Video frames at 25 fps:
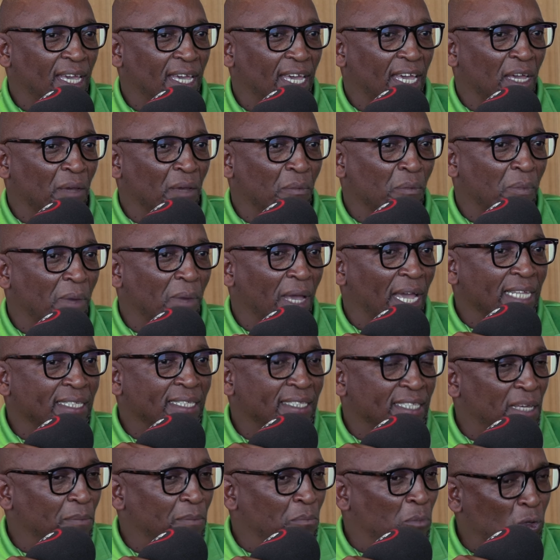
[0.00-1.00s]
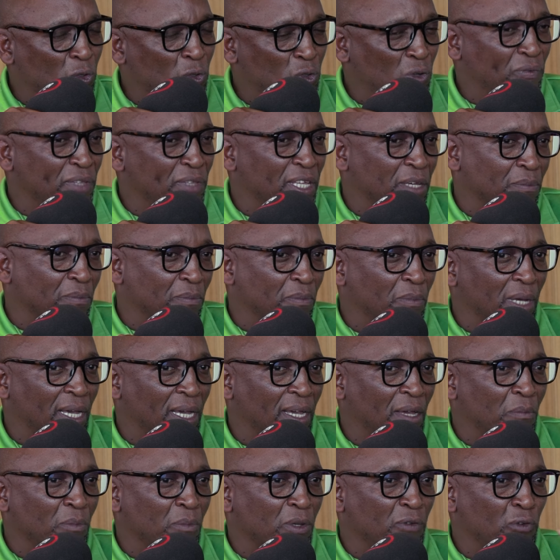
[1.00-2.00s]
Um, and the, most of them,
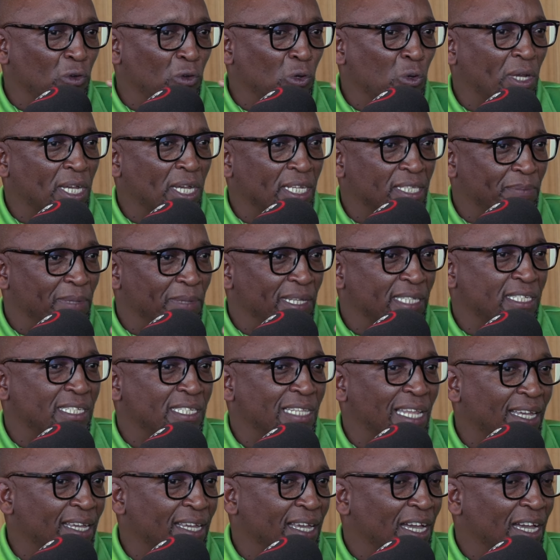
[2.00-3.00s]
um, if you look at places like